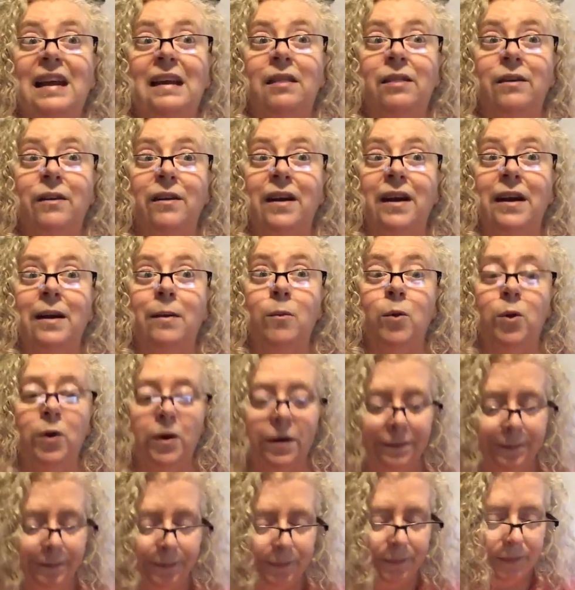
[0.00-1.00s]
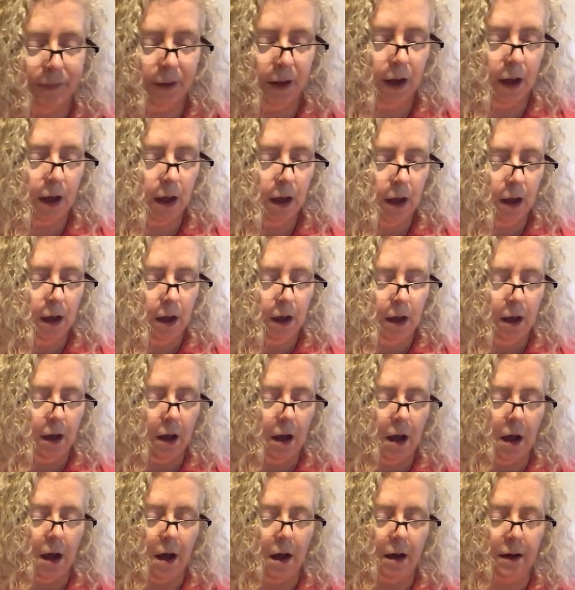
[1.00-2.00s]
we don't use the word ether
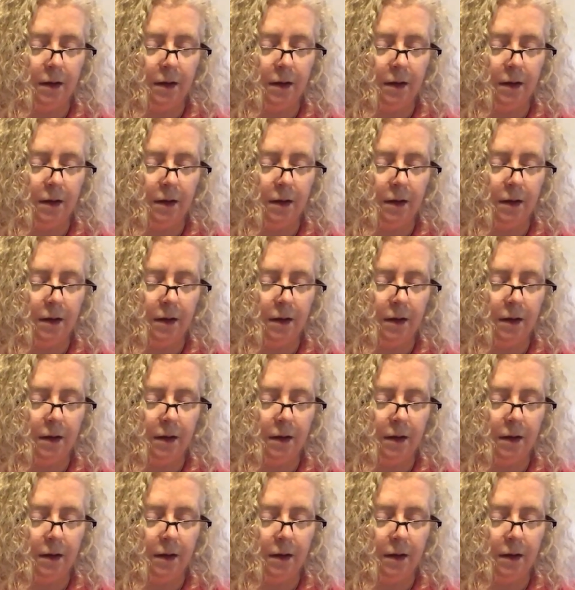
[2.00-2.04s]
anymore.